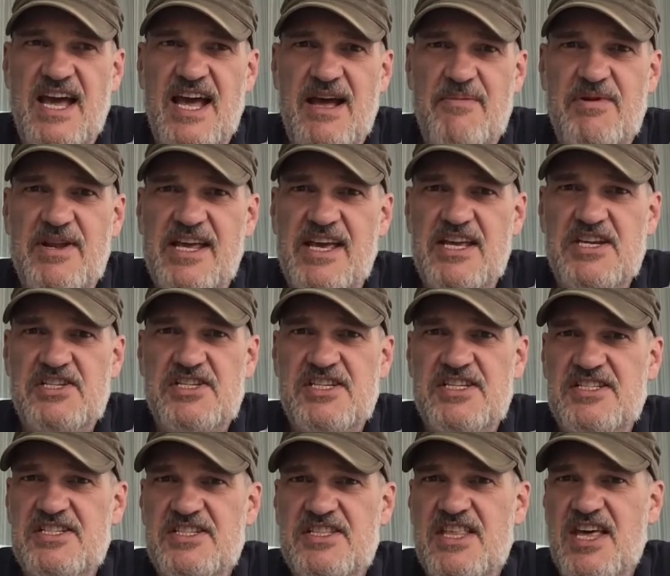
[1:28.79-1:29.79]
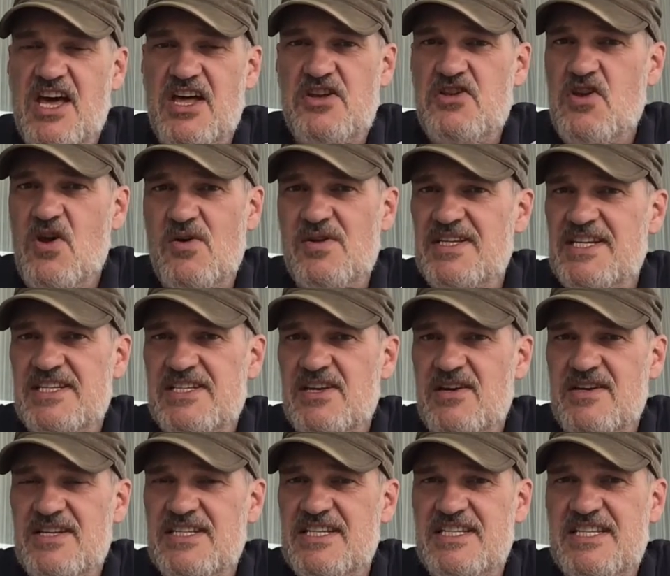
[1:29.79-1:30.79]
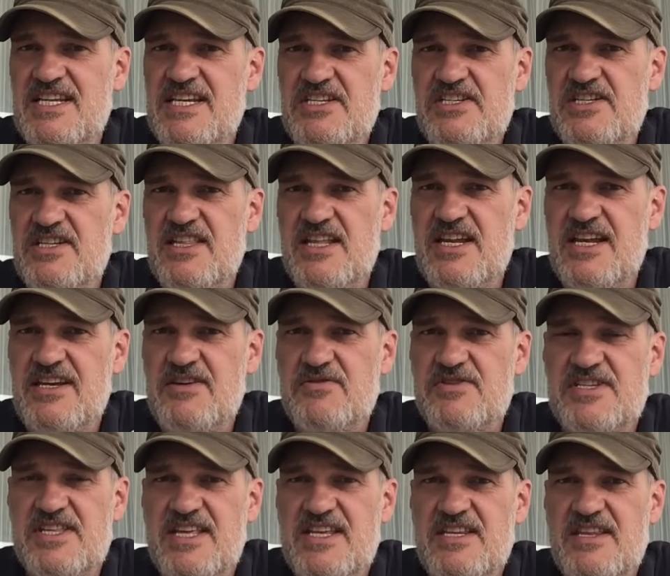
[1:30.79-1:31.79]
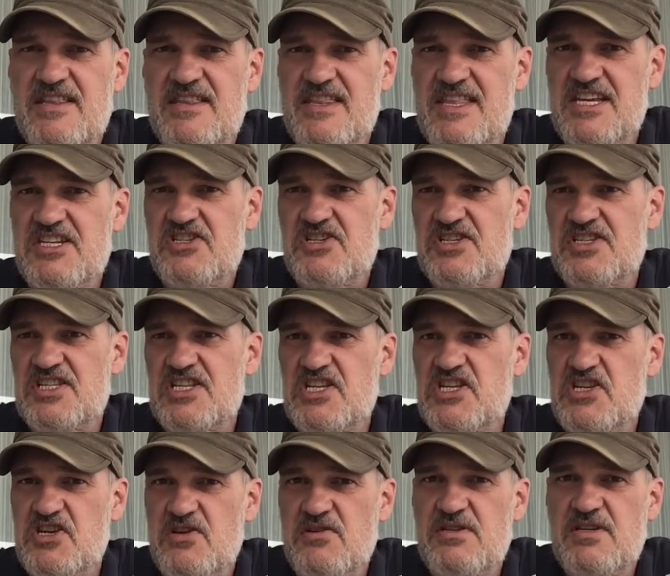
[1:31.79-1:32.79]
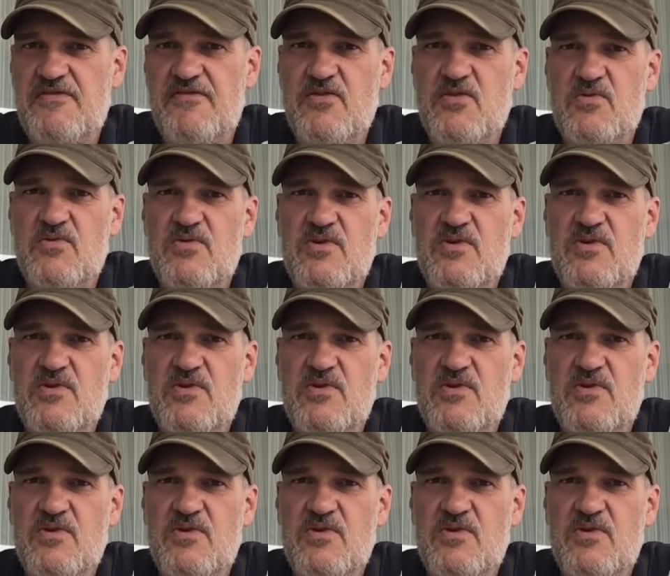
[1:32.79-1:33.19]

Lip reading: applications that are not designed to teach you the language. They're just useful